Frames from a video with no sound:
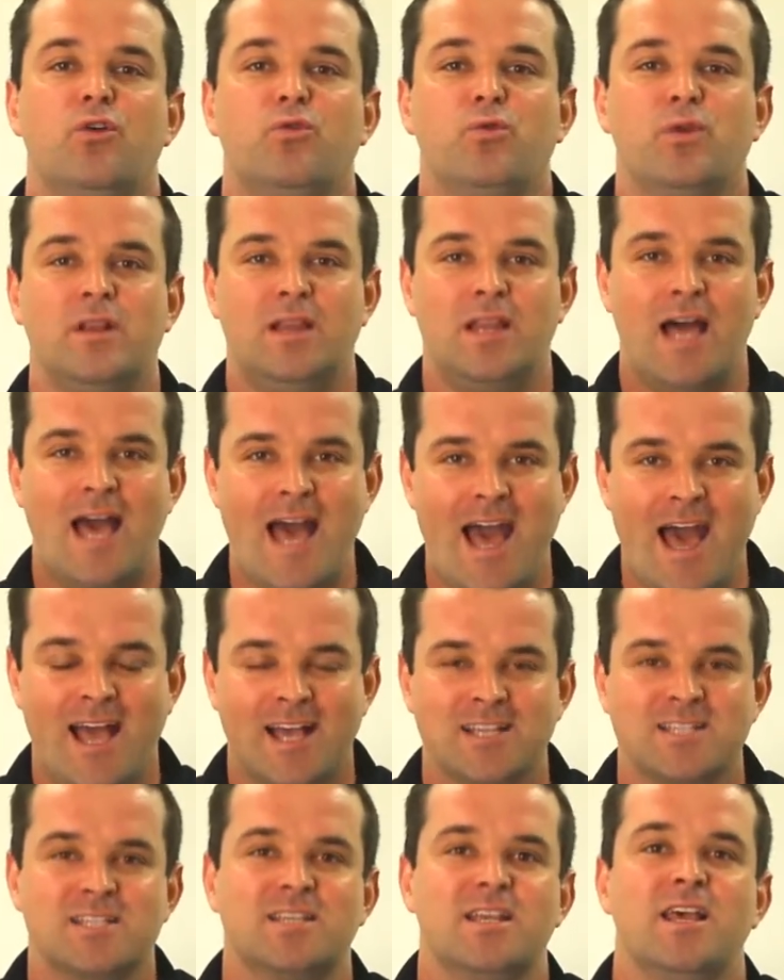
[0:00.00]

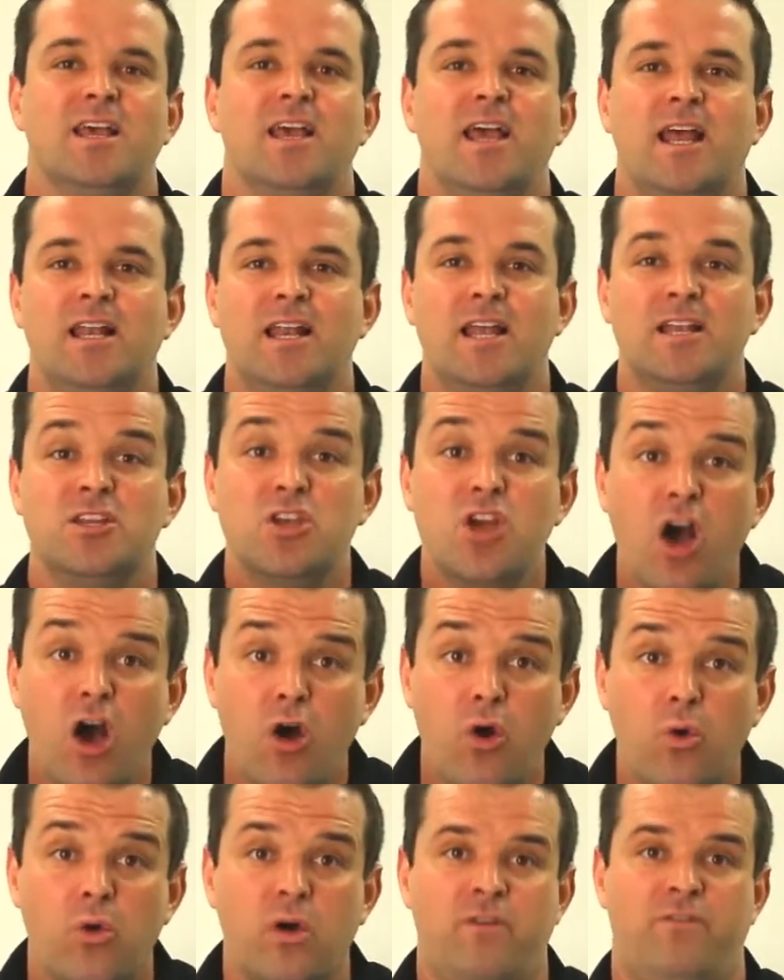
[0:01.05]
relax and let
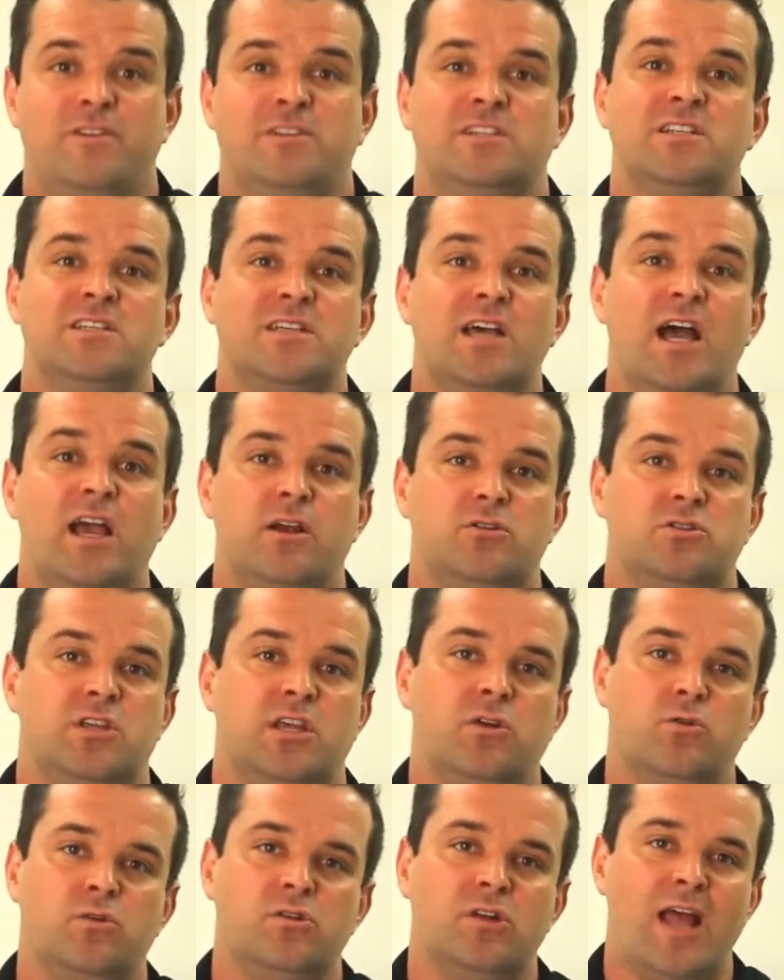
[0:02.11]
go of his desires in
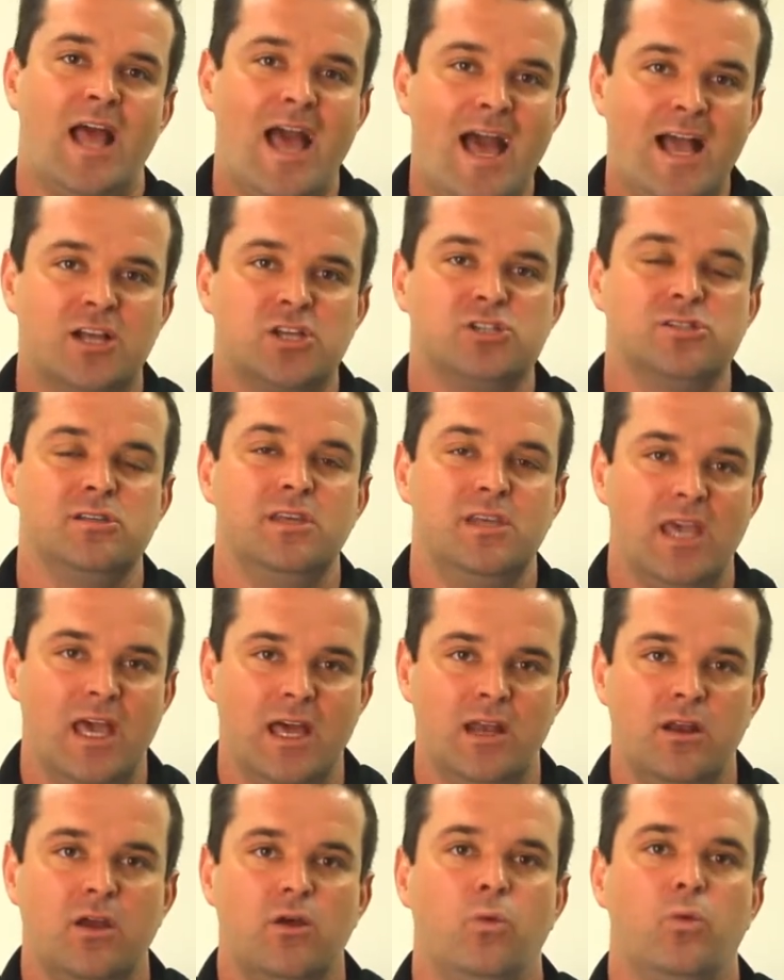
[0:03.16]
order to actually
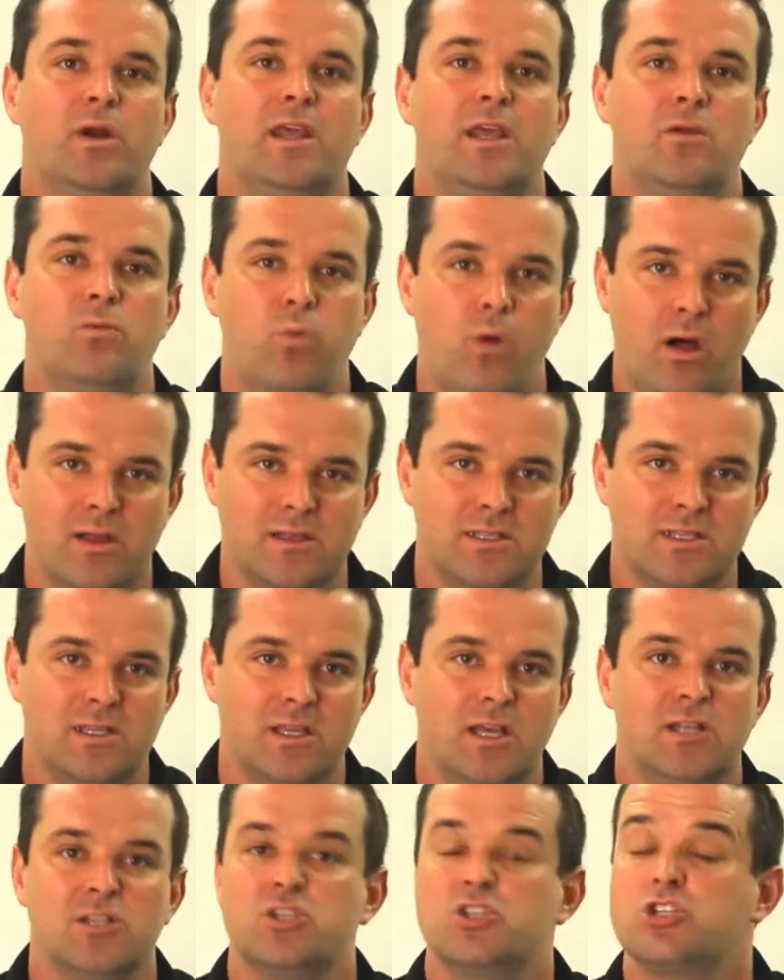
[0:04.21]
get what he wants.
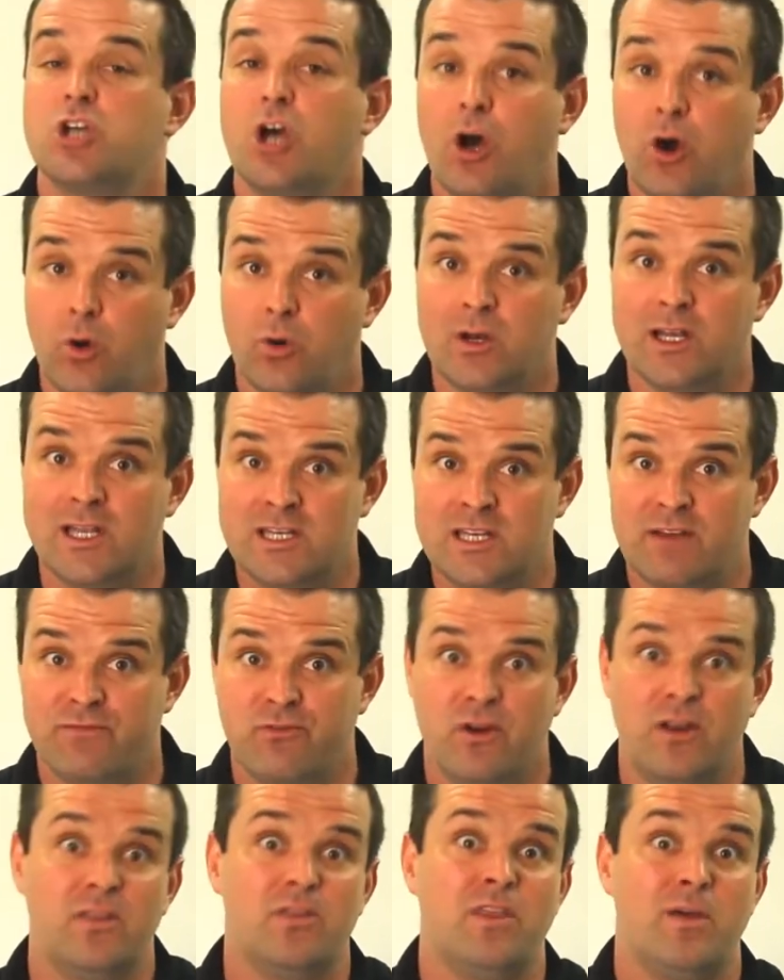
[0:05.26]
It's totally
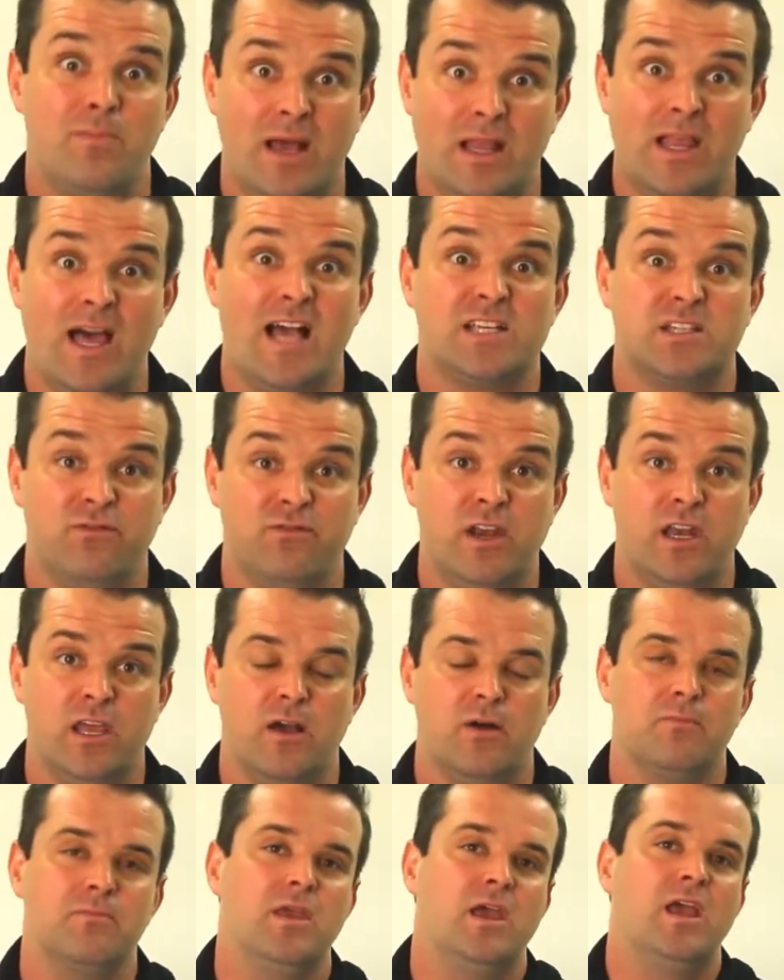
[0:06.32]
different than my last
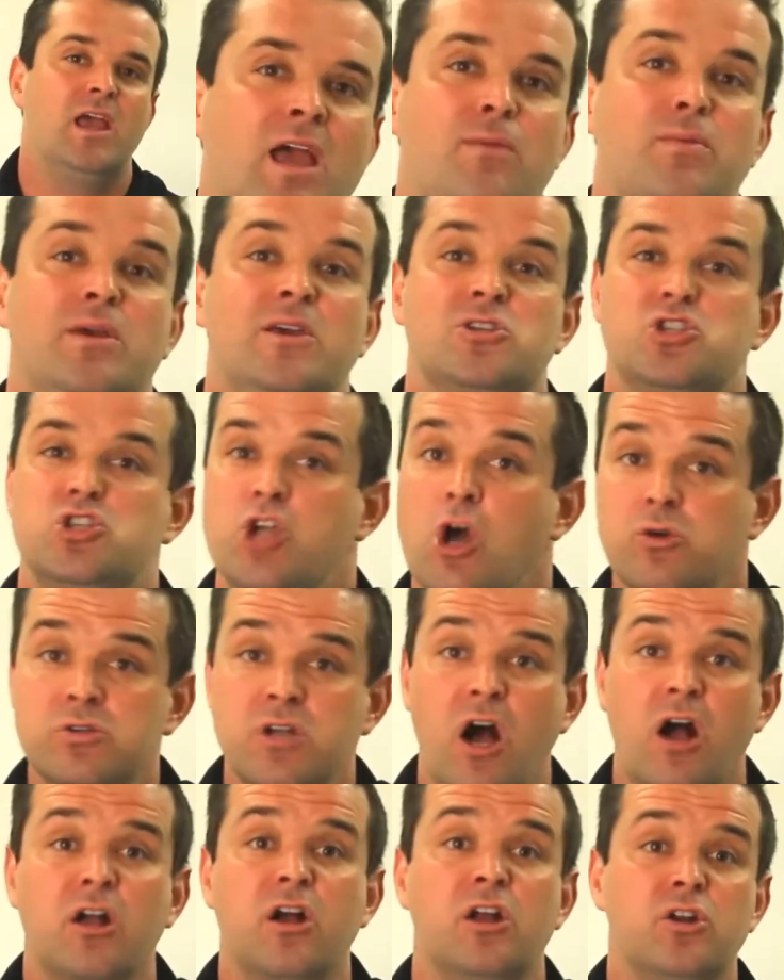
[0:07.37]
video. And because no
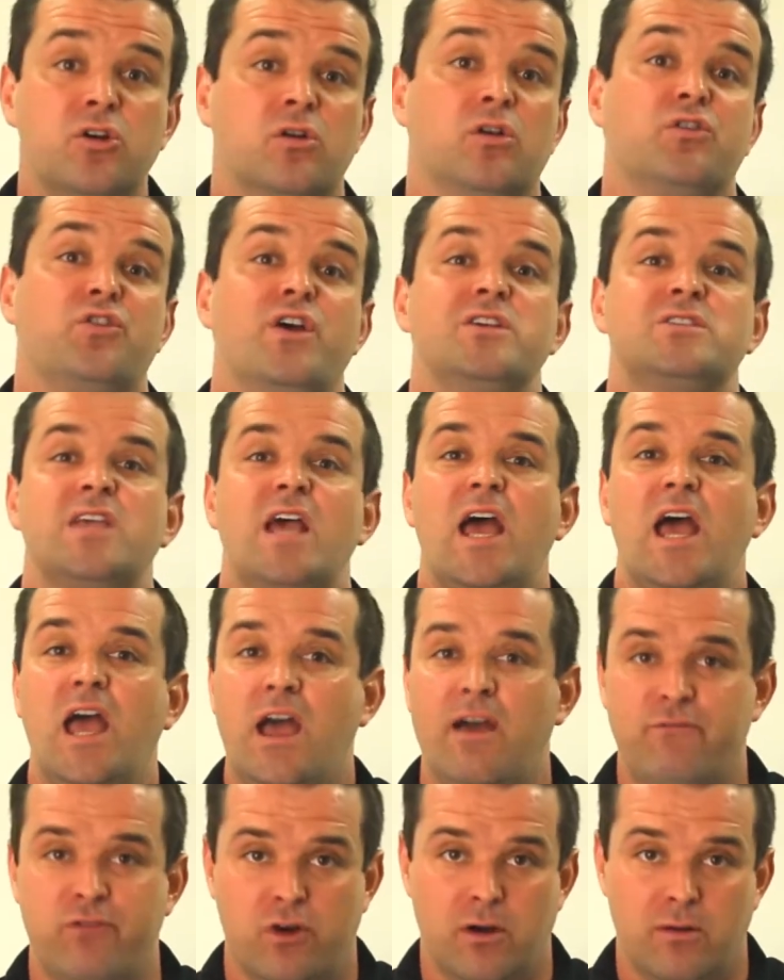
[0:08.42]
dog on earth has
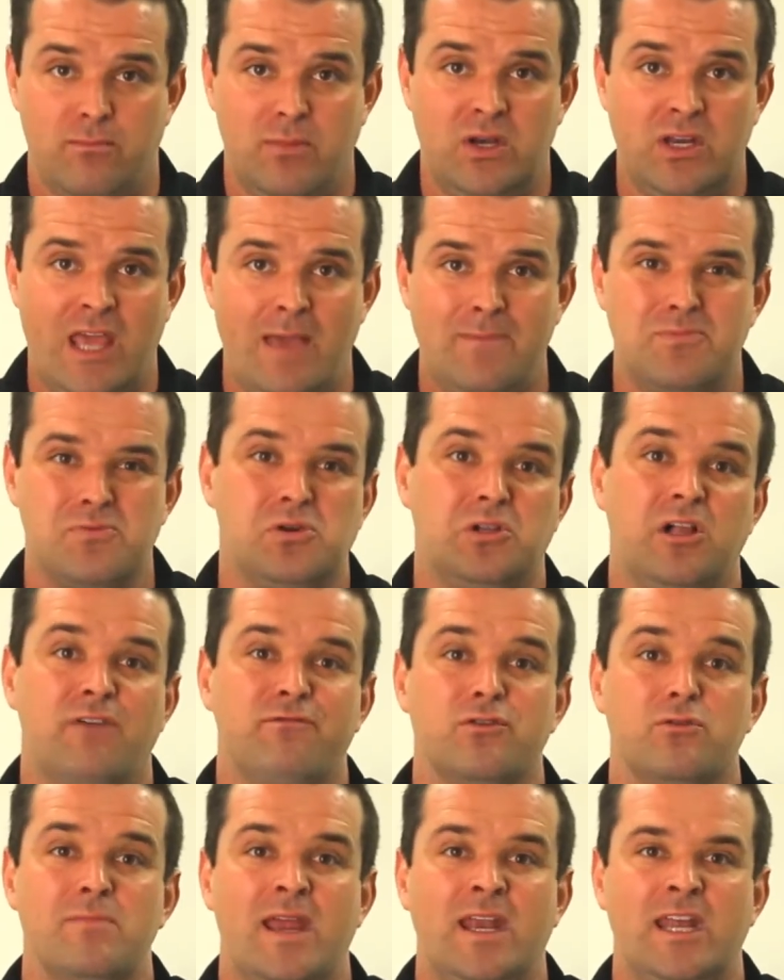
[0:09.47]
ever been capable of
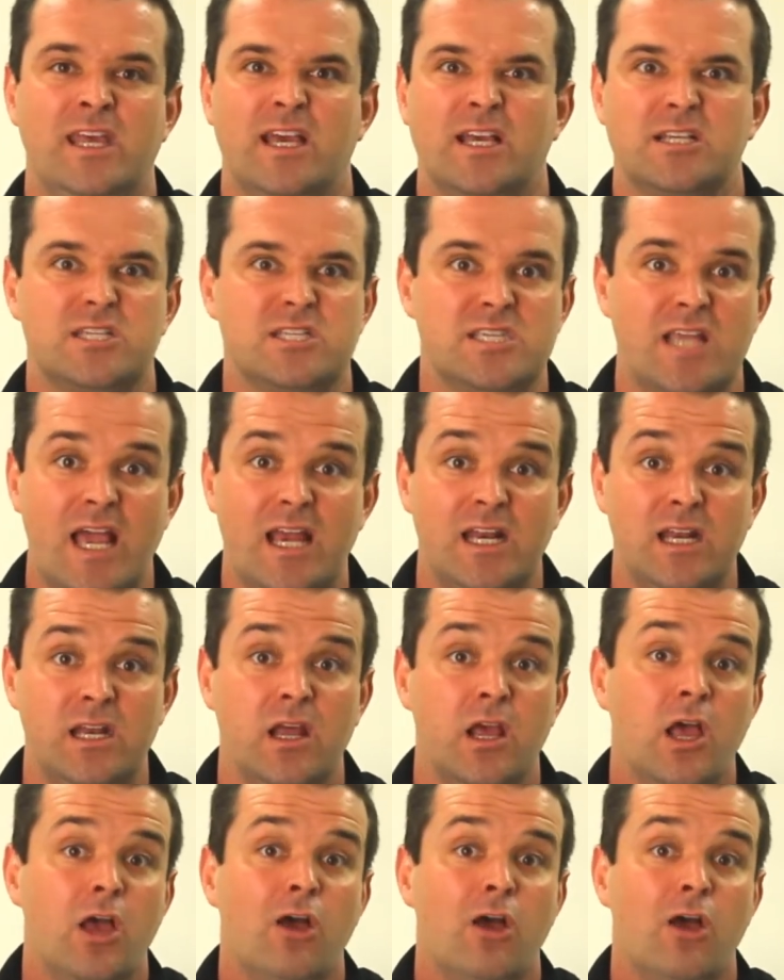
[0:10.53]
remaining excited